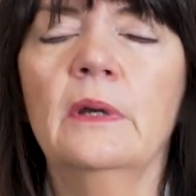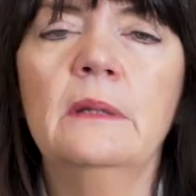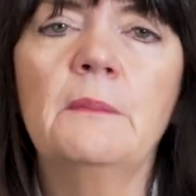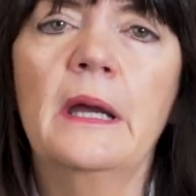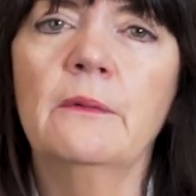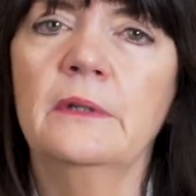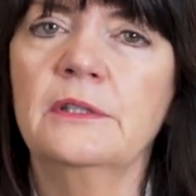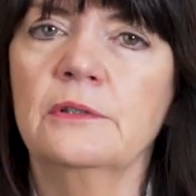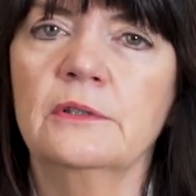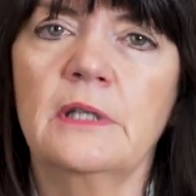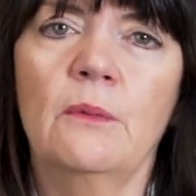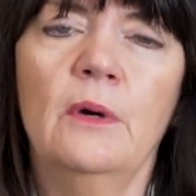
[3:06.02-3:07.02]
in my
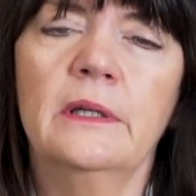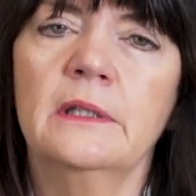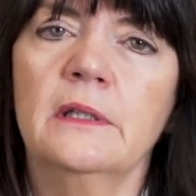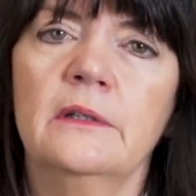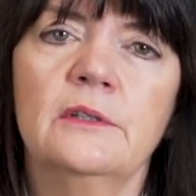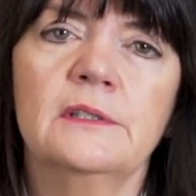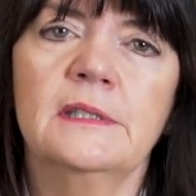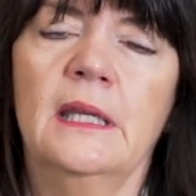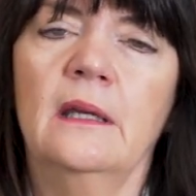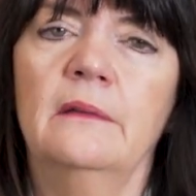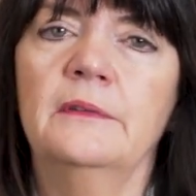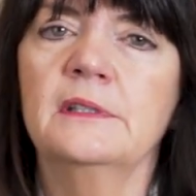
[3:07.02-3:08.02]
research, I wanted to
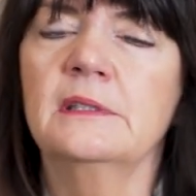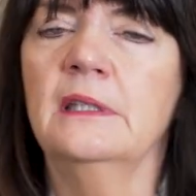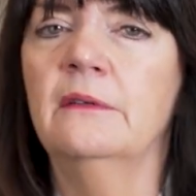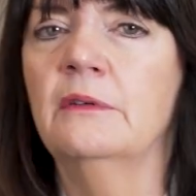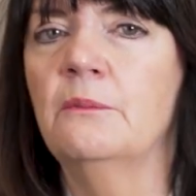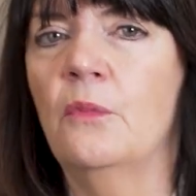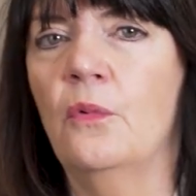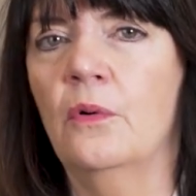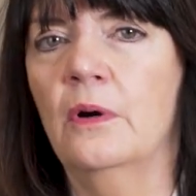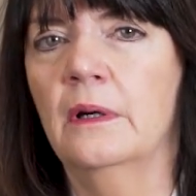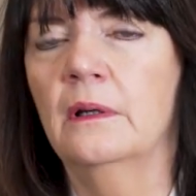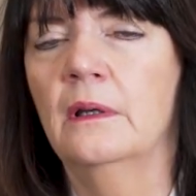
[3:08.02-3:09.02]
understand this even
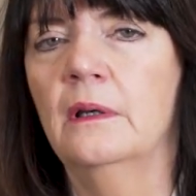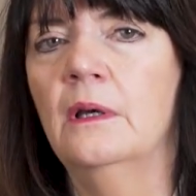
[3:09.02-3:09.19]
more.